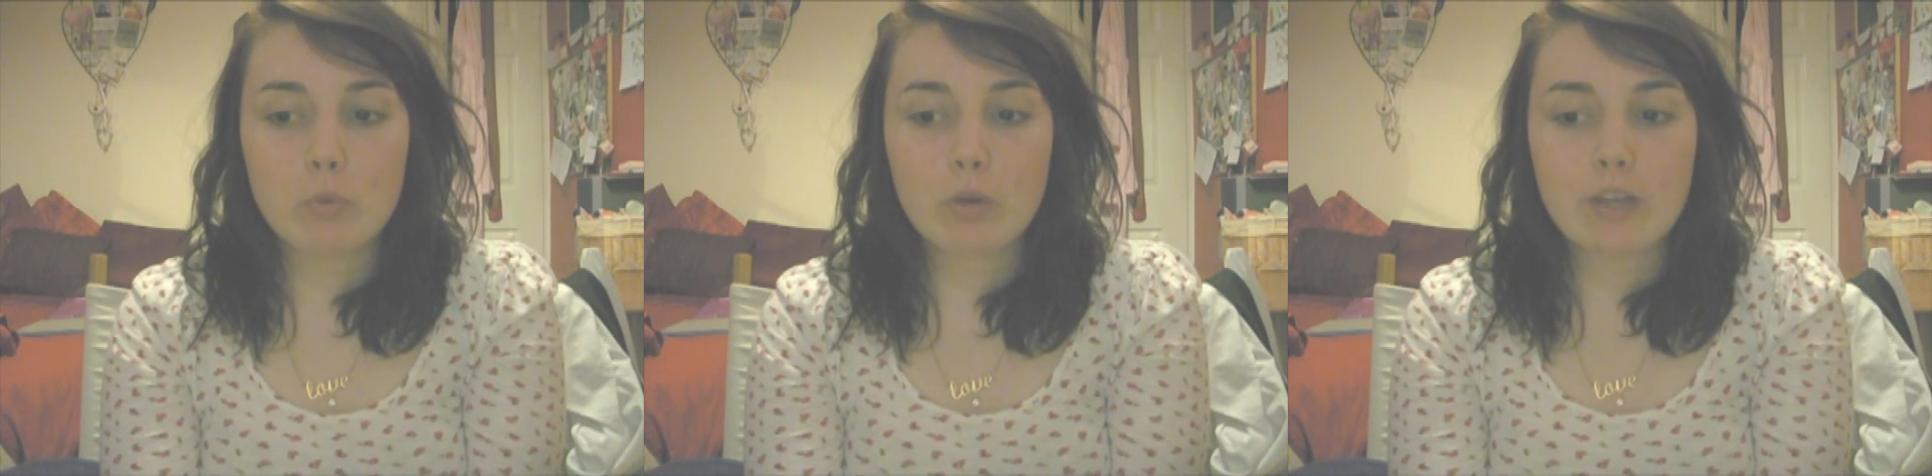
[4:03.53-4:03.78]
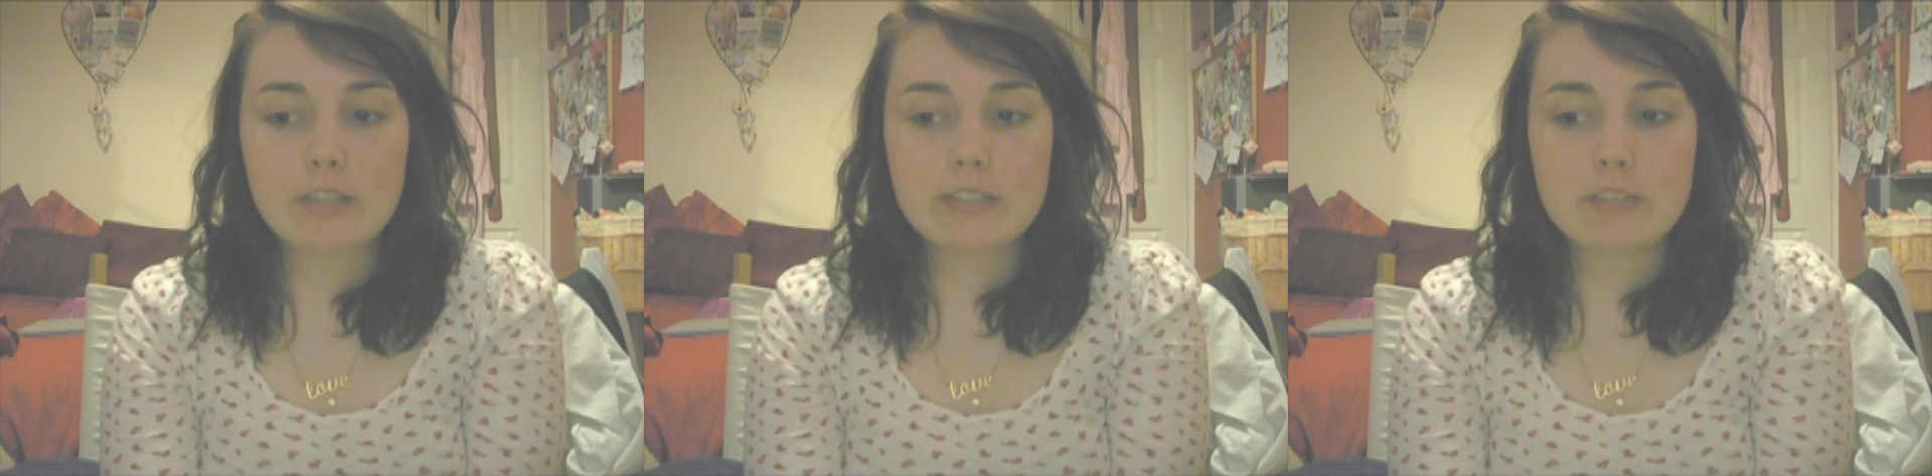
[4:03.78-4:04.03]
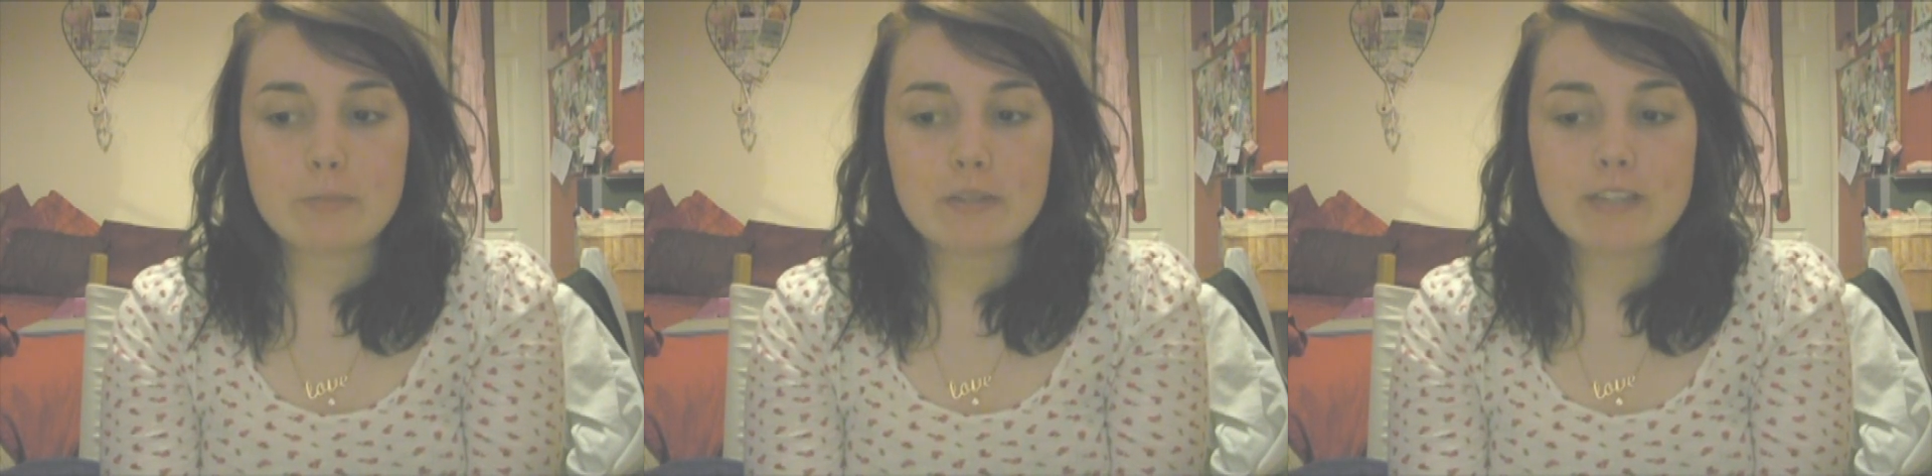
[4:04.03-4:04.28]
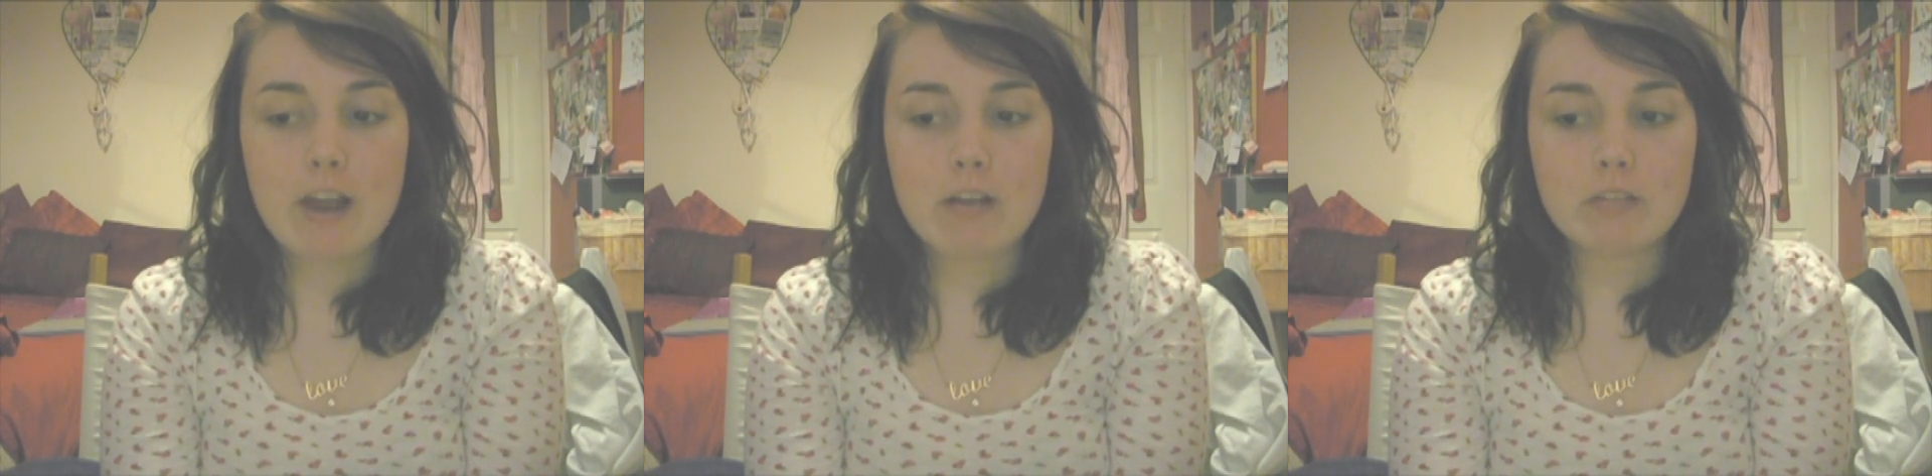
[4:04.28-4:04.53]
more likely to be
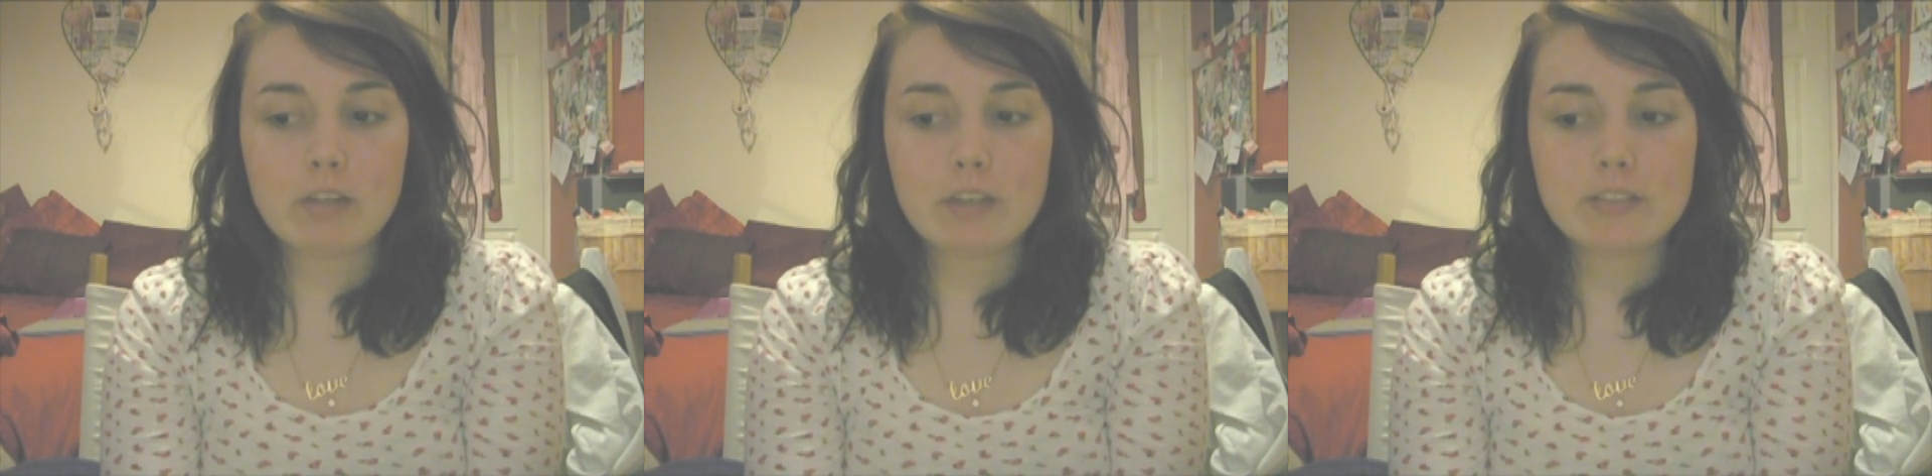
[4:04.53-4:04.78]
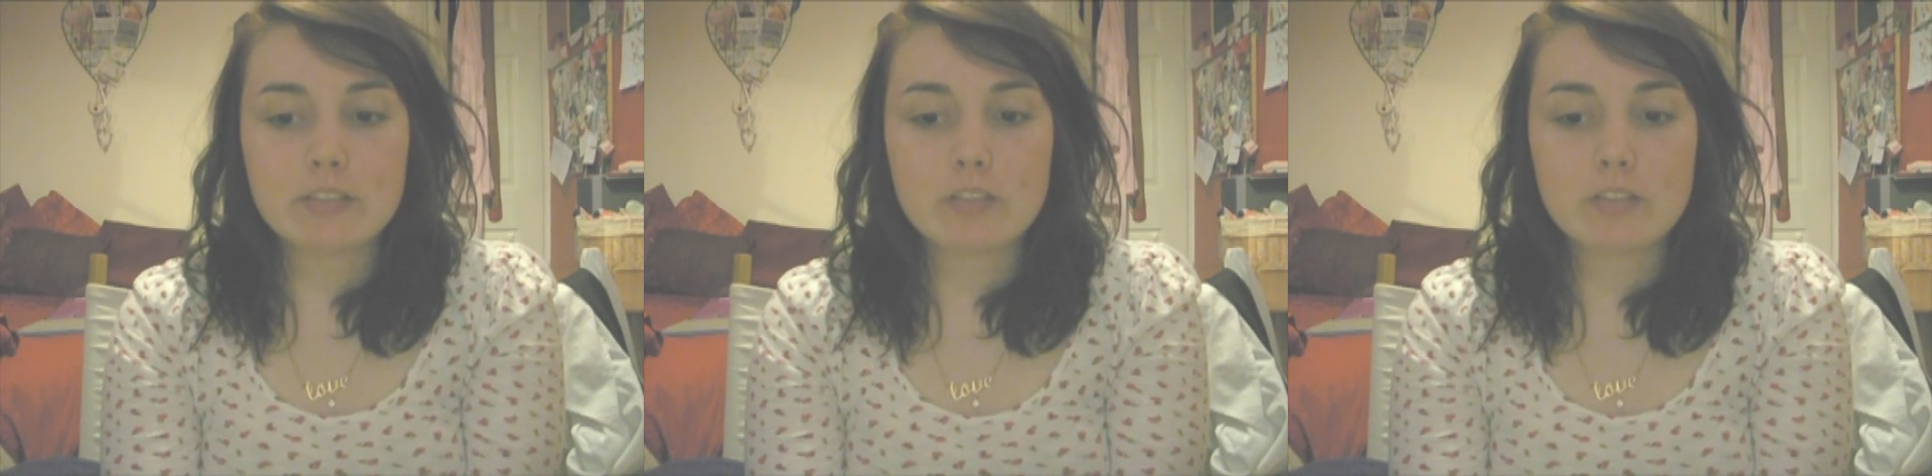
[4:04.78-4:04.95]
terrorized,